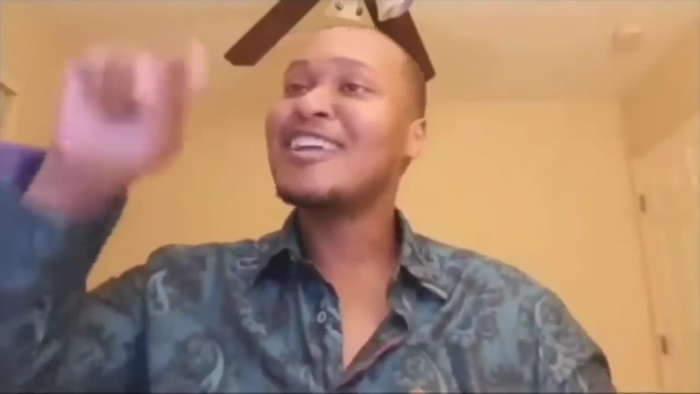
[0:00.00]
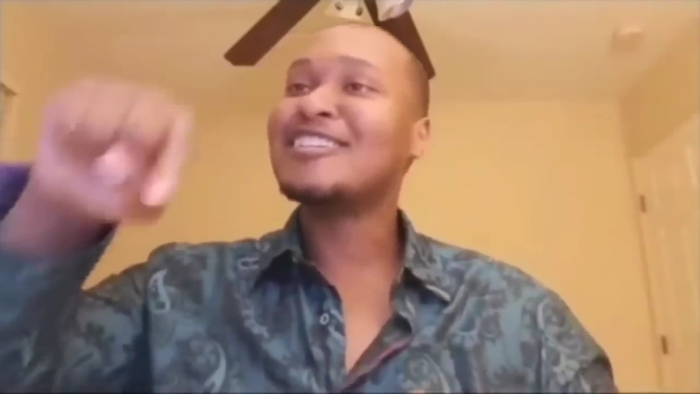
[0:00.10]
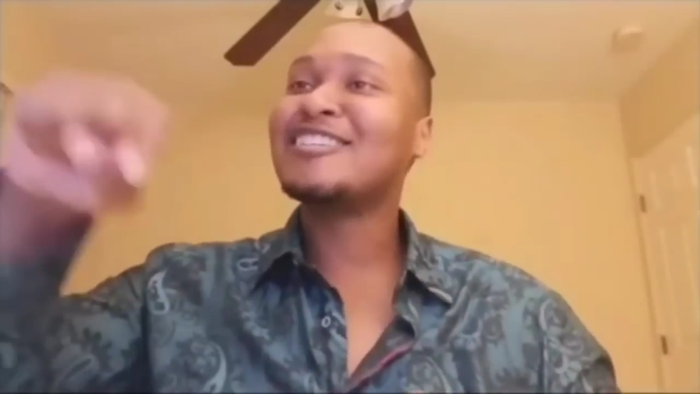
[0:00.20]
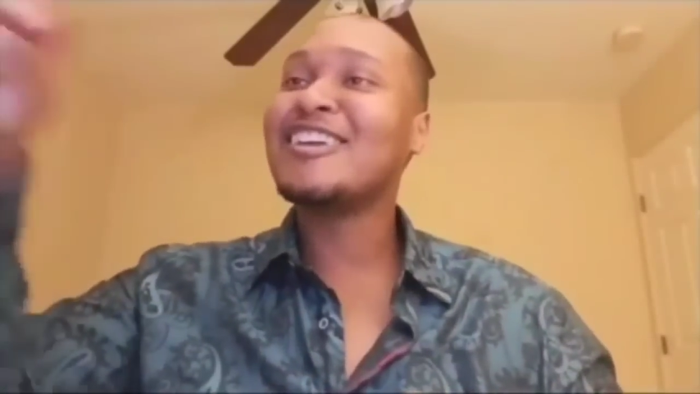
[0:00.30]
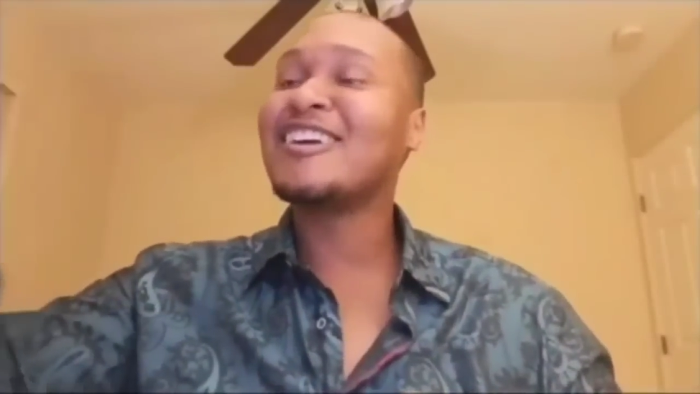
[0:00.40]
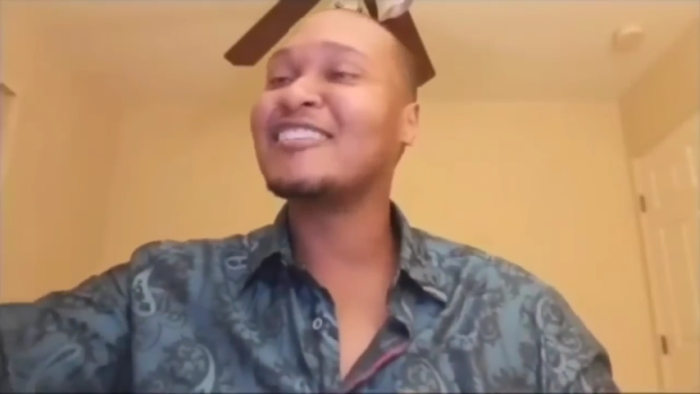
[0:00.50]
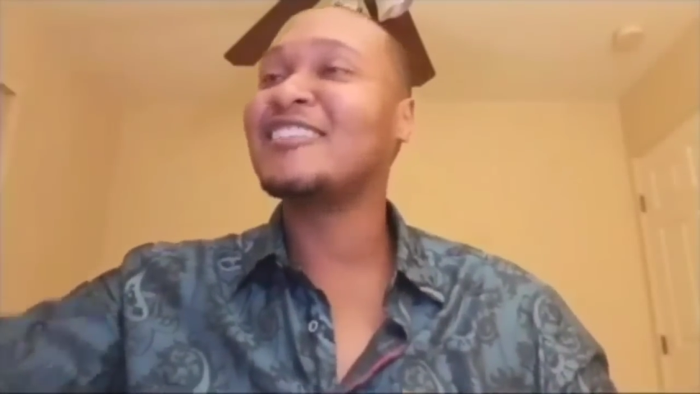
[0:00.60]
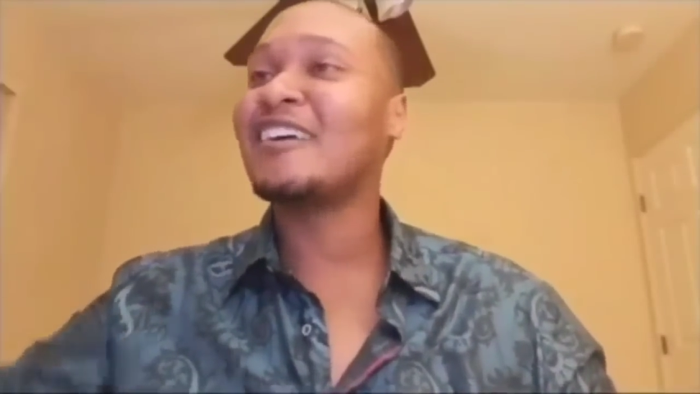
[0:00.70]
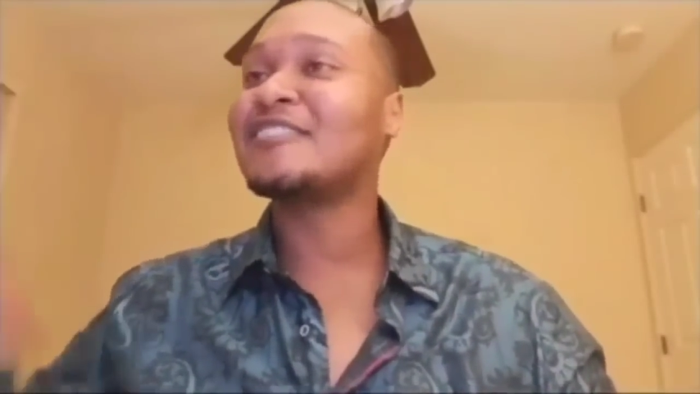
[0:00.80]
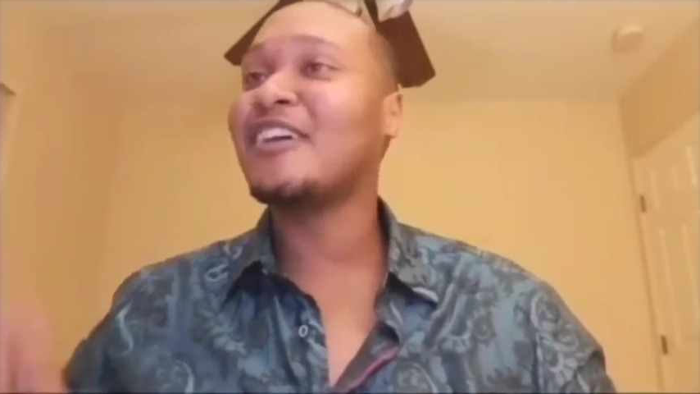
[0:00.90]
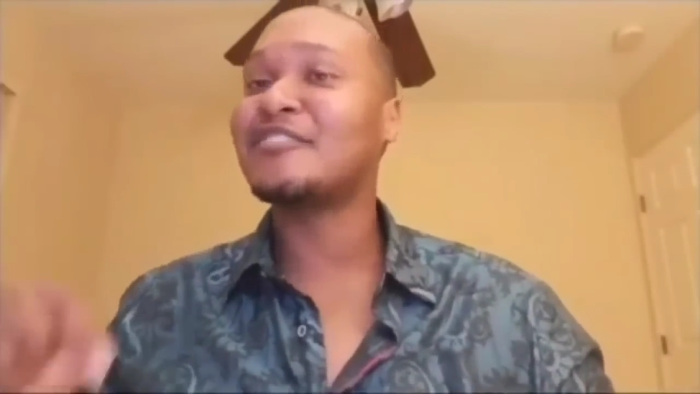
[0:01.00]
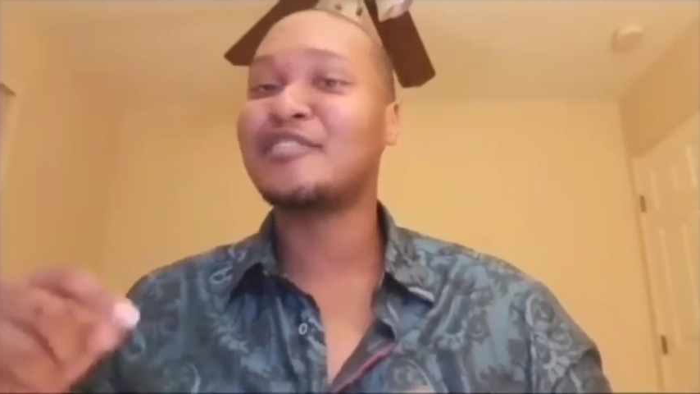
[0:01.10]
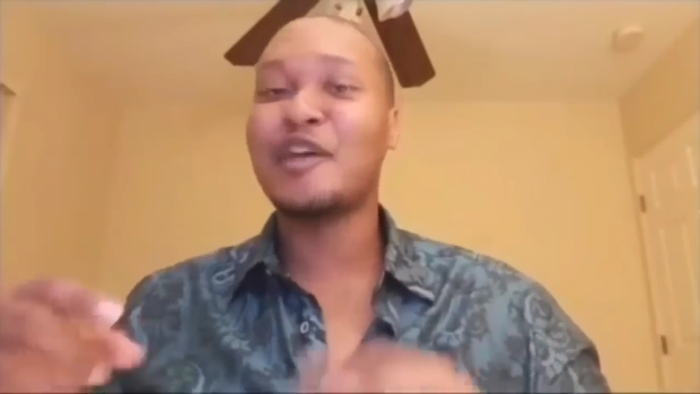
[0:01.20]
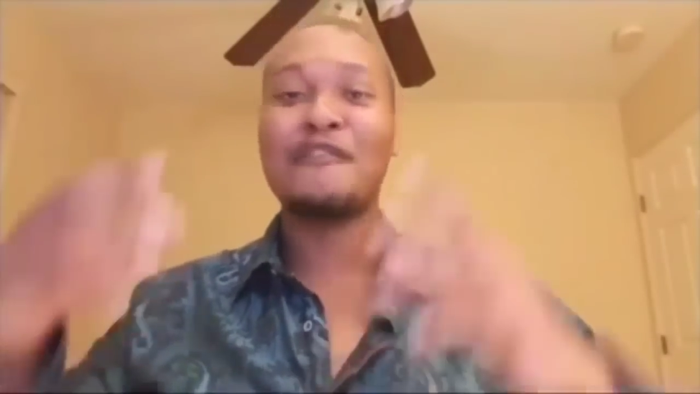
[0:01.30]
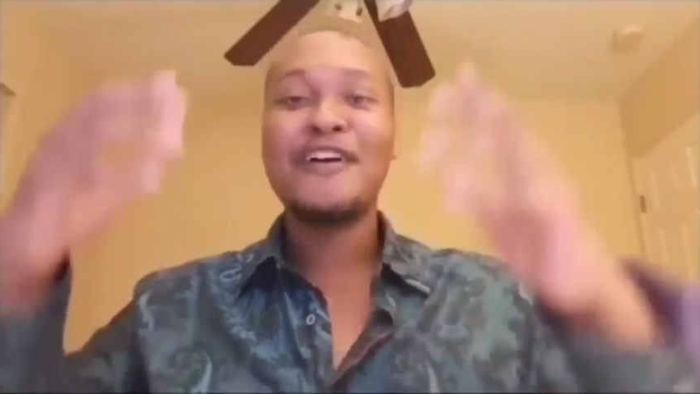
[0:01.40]
and she conducts
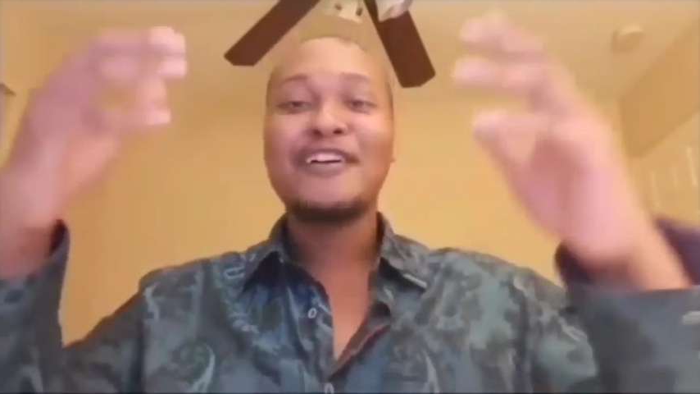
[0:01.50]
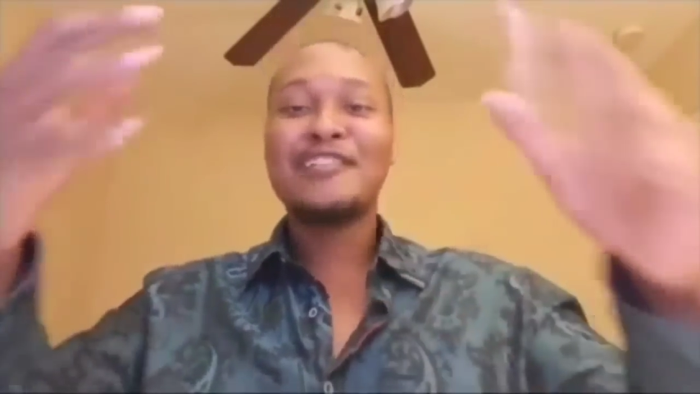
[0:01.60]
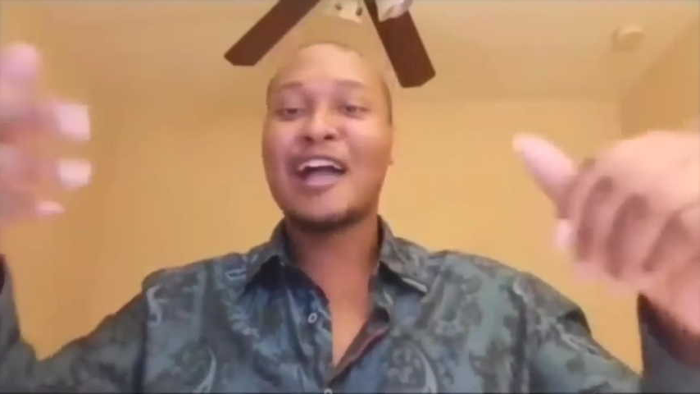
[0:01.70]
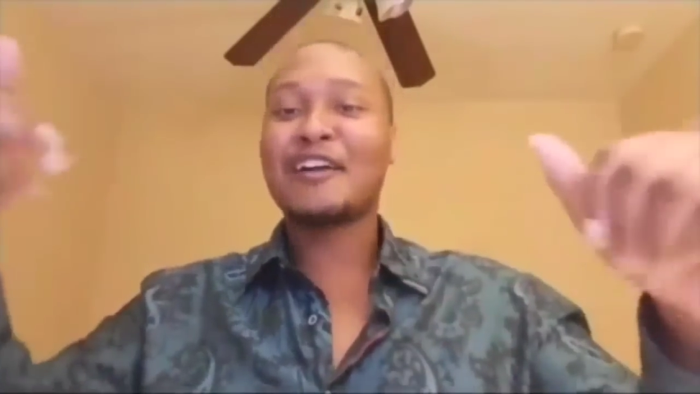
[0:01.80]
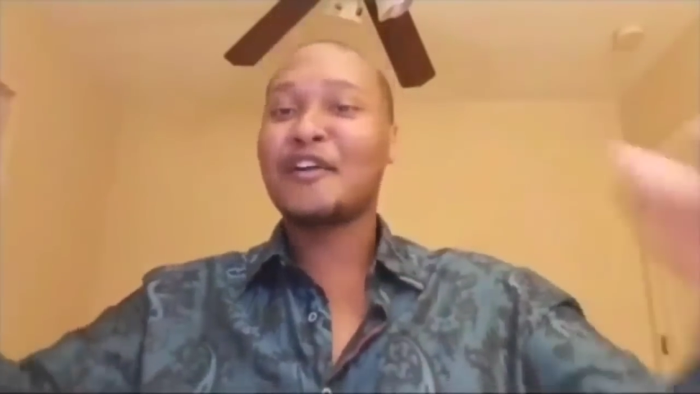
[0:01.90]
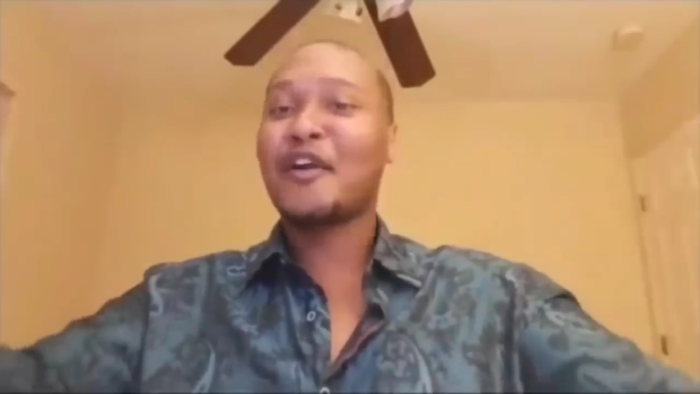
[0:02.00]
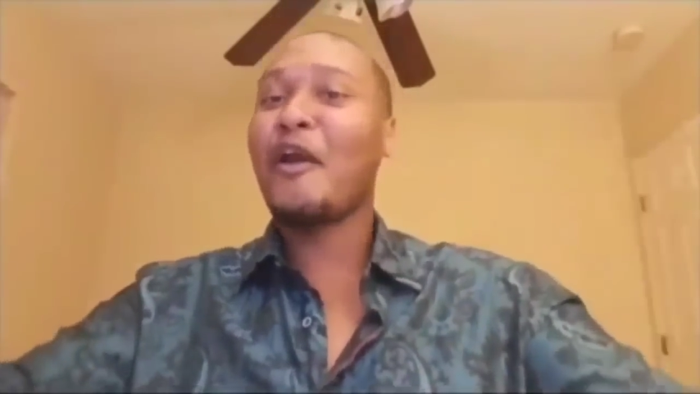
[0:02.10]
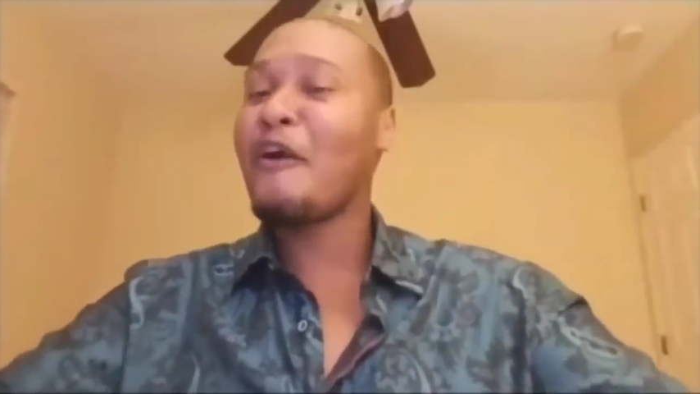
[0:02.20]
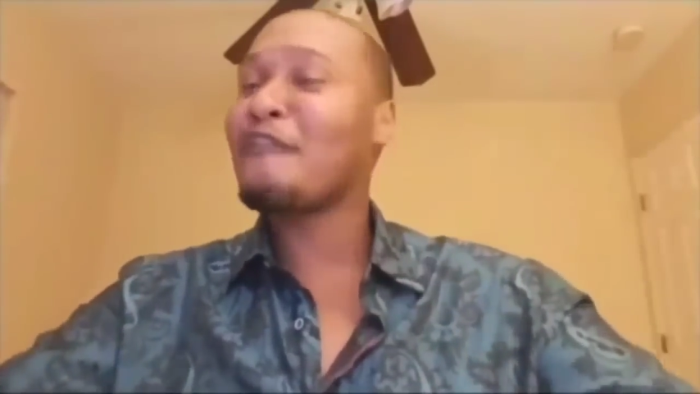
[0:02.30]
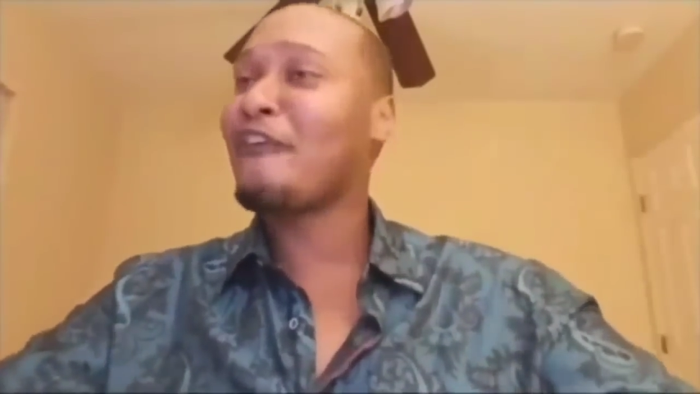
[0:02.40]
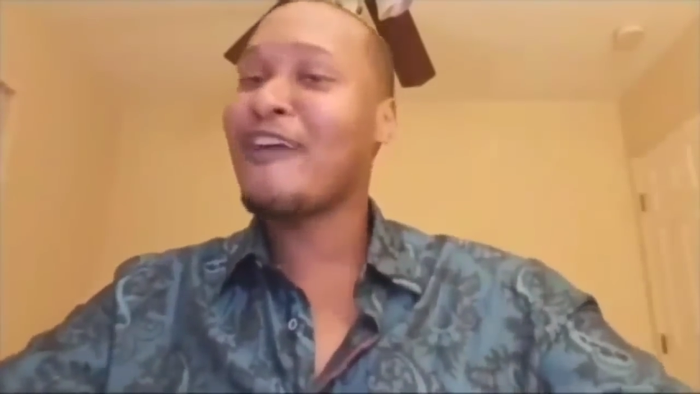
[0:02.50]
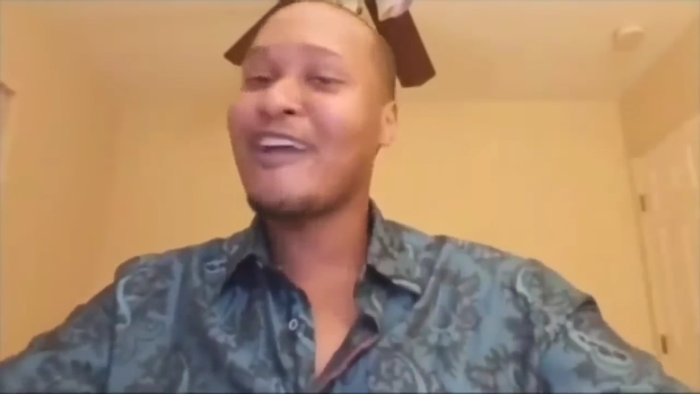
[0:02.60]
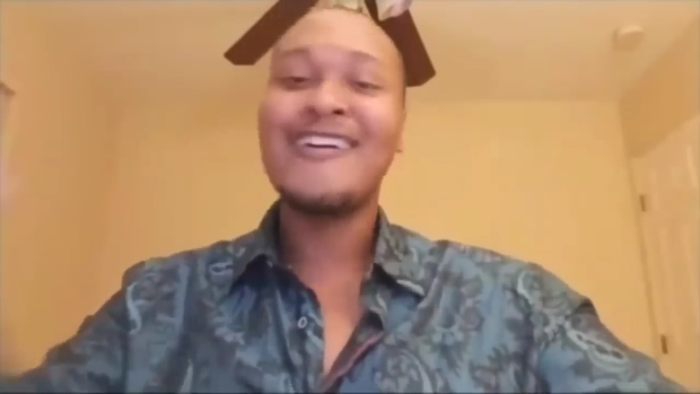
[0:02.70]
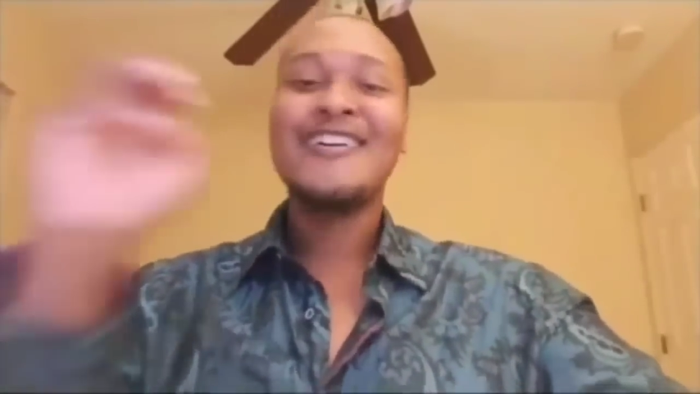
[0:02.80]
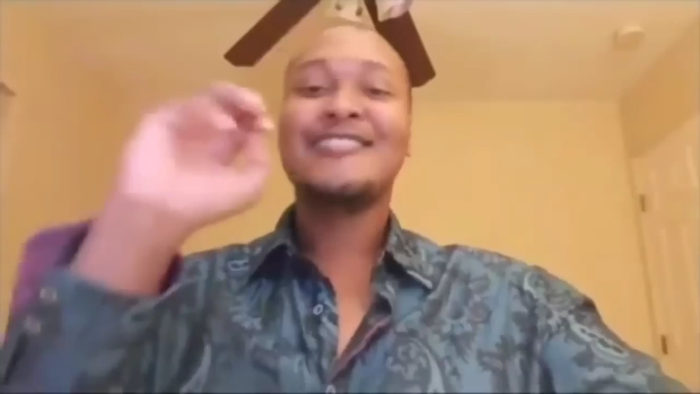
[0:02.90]
herself like a
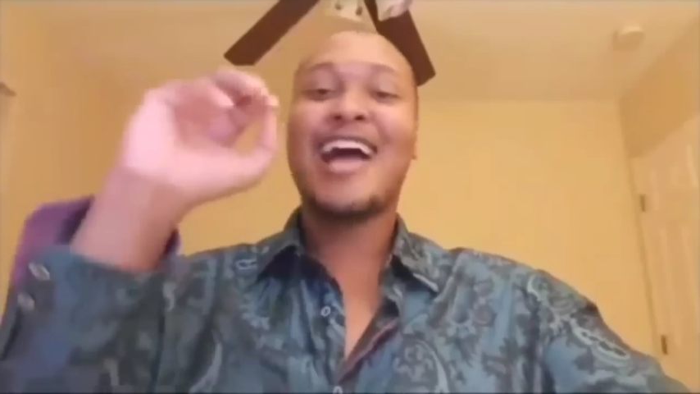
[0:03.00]
girlfriend,